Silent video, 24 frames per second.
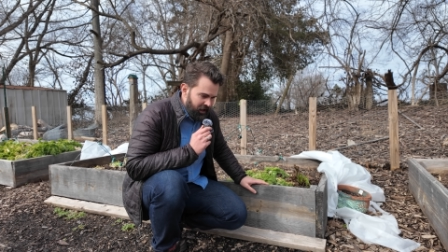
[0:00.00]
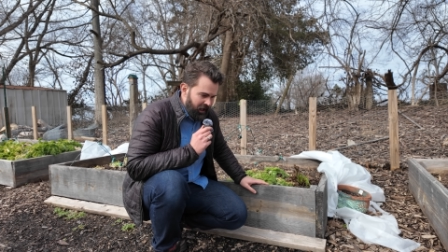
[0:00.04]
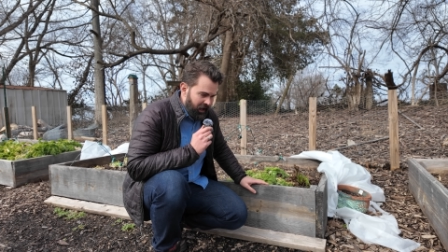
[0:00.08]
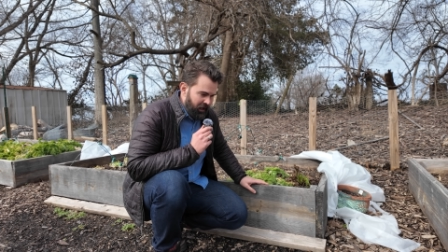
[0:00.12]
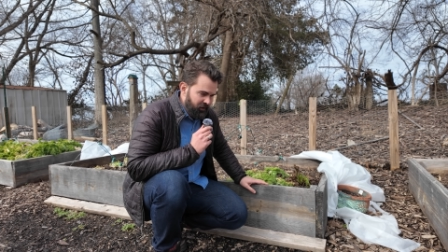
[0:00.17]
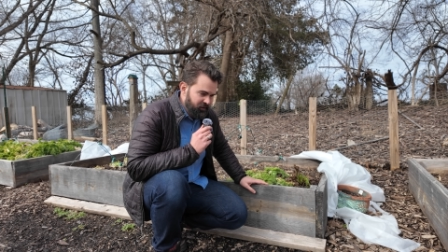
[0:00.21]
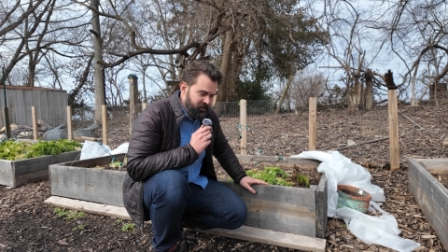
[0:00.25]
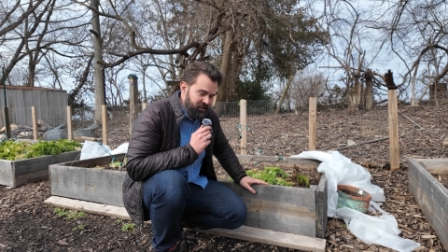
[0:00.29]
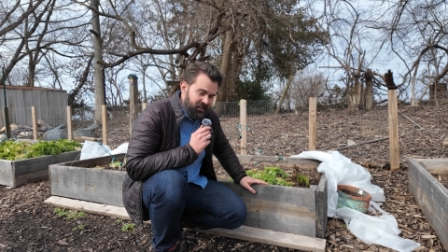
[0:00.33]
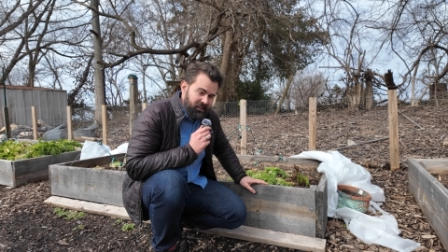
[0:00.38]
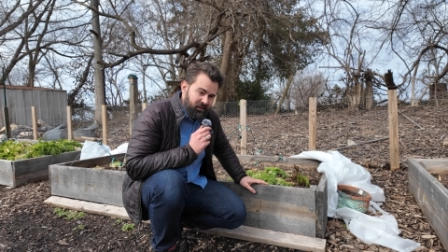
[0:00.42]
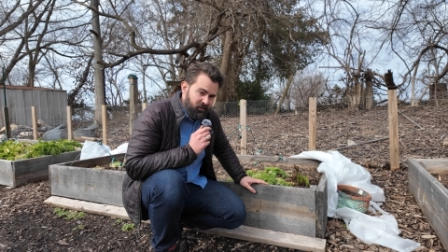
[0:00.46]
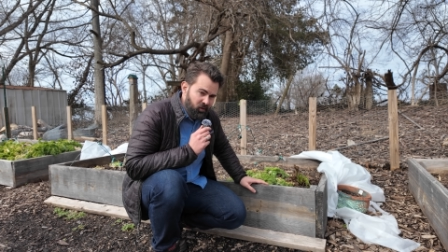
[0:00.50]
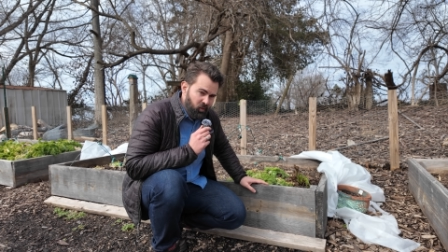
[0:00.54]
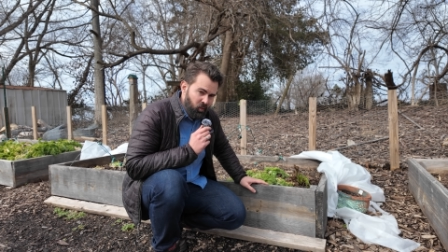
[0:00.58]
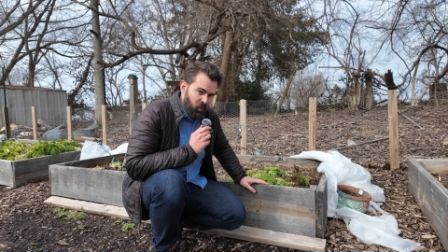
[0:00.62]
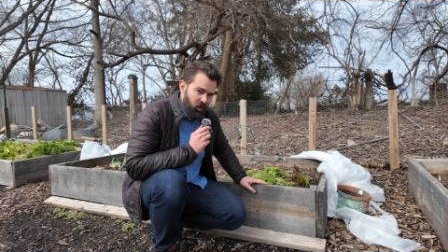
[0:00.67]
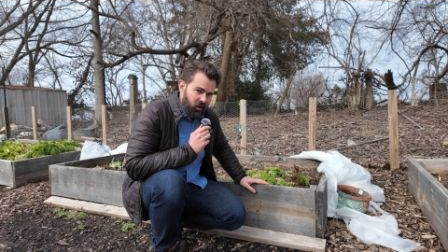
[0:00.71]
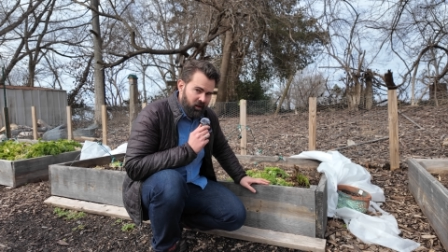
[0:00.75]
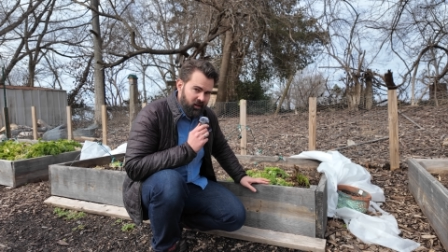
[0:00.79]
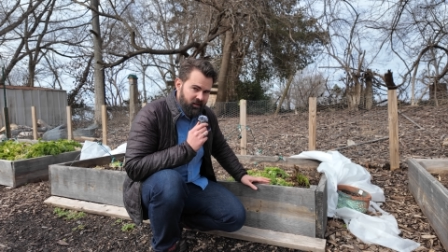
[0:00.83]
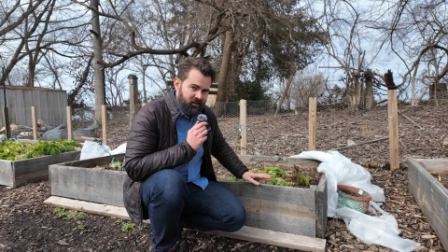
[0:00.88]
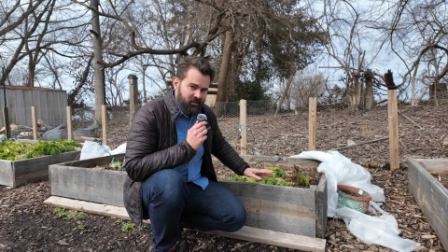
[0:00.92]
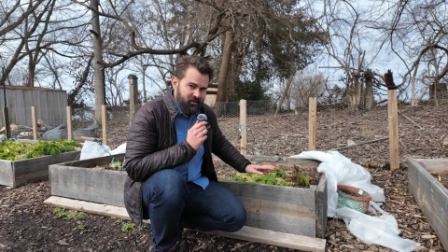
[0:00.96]
I've seen
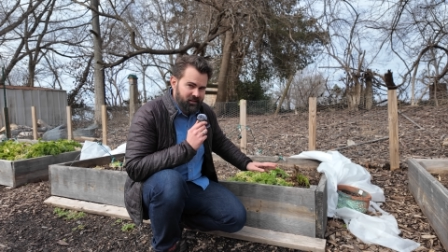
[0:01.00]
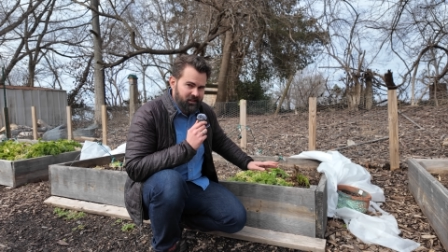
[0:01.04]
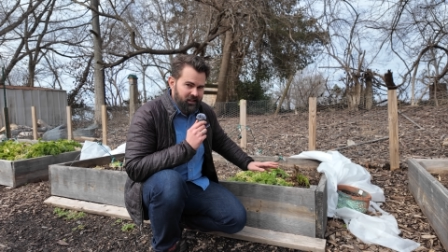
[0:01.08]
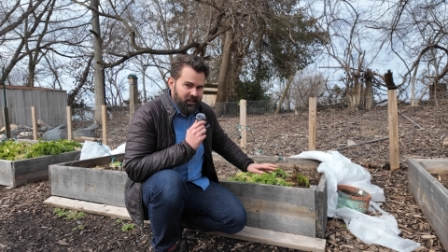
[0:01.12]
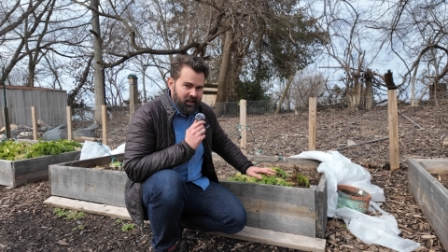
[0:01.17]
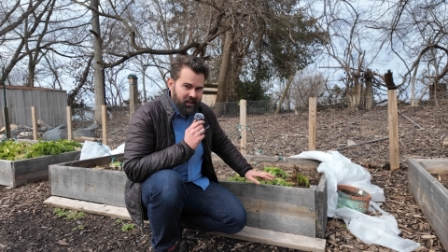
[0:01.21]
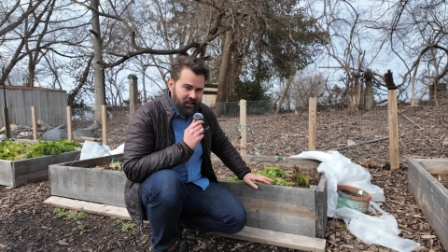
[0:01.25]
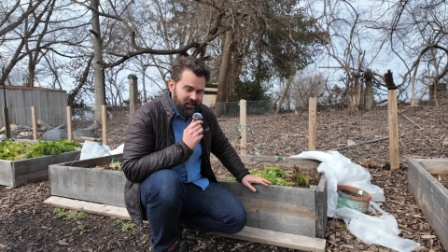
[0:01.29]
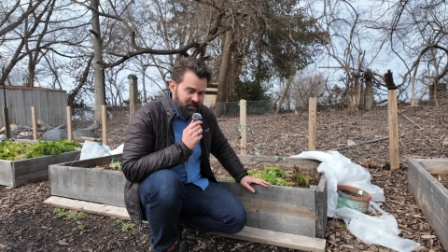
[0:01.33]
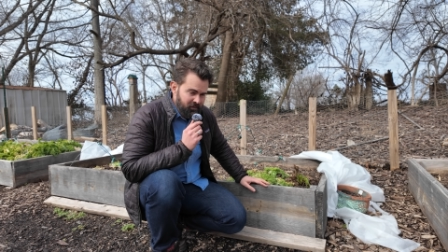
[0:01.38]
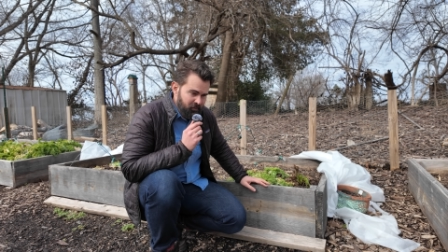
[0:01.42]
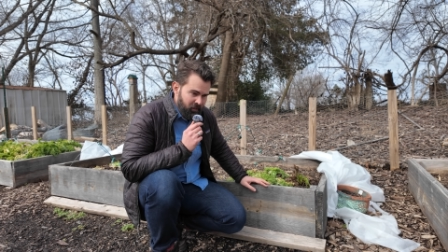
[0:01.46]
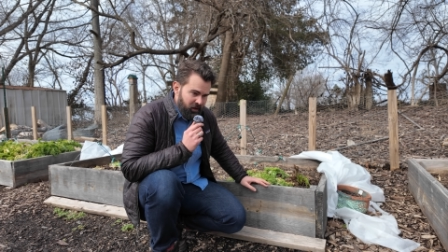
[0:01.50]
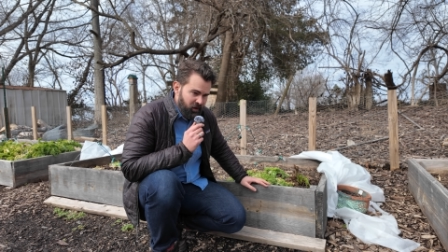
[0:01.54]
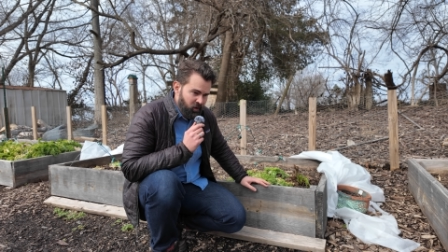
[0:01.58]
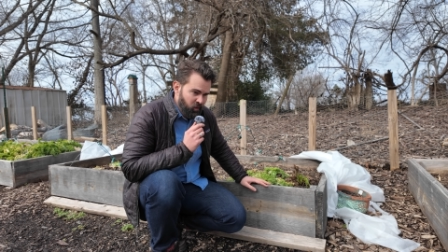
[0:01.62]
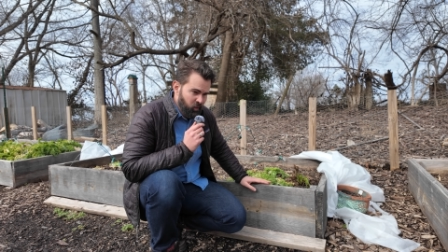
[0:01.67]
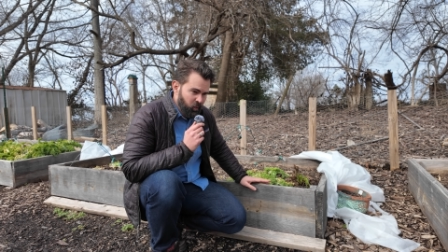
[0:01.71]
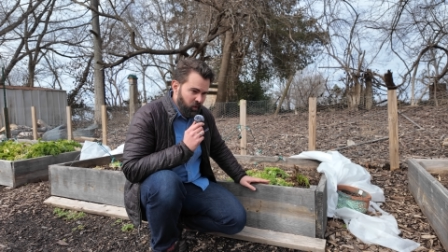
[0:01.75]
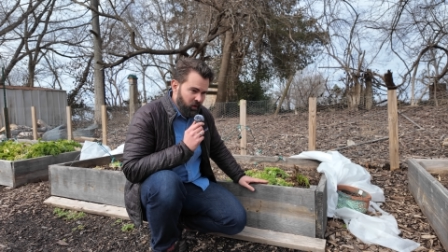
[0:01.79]
the nice metal